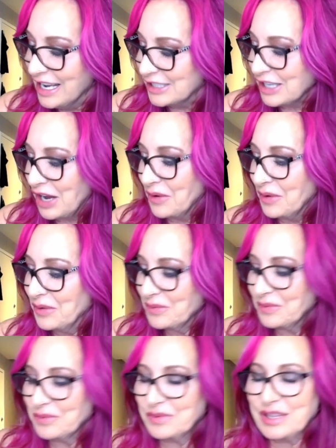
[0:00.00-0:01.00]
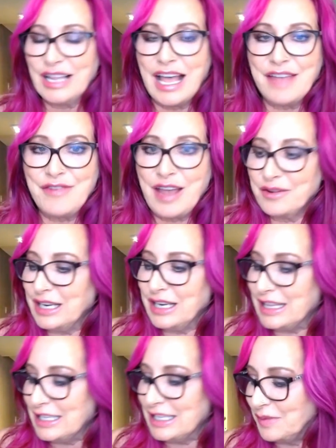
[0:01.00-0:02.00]
So the life
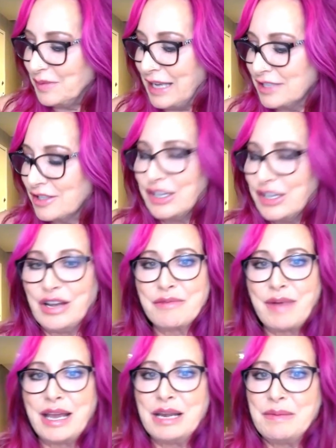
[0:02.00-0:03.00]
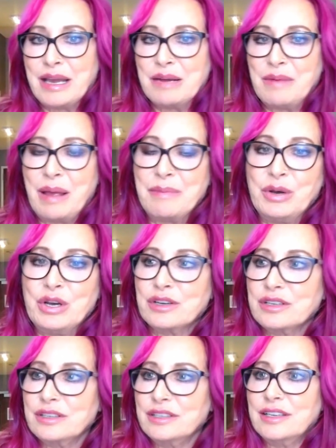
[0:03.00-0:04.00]
equity this week. So, I write them out of my book
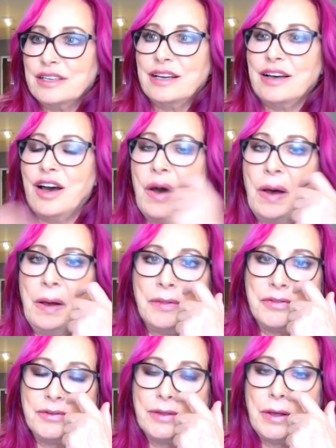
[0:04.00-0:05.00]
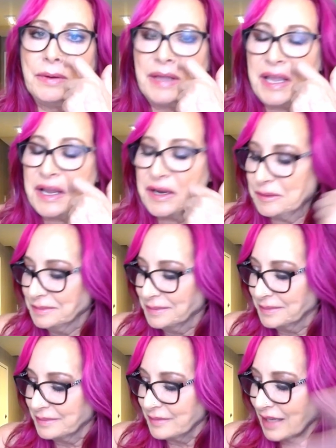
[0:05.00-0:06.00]
all through the whole year.
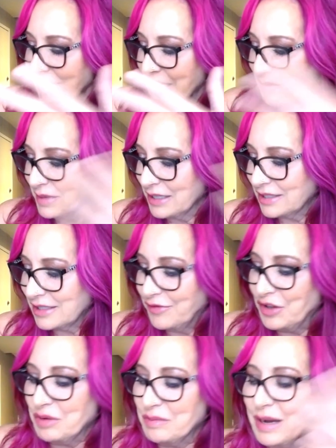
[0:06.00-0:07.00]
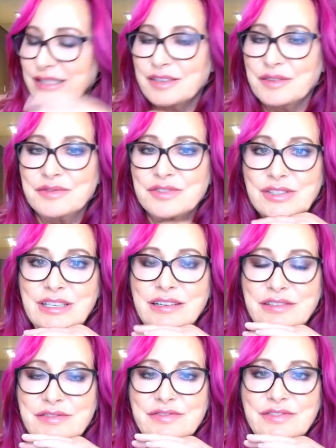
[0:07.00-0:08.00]
And I missed a few months
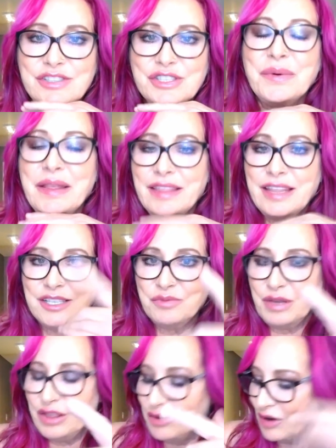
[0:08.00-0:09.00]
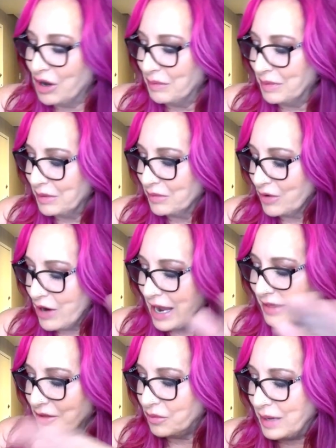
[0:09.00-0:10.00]
of doing these with you all, but we're
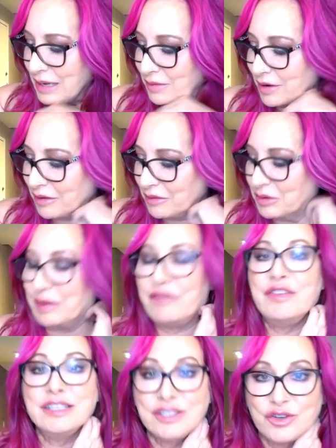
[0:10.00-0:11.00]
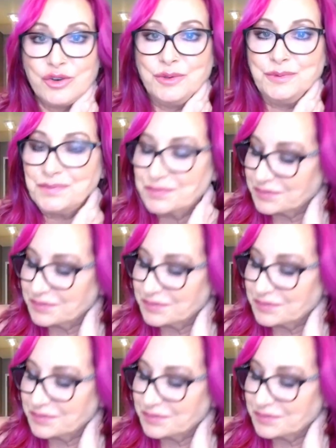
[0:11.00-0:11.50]
at the week where it would be physical.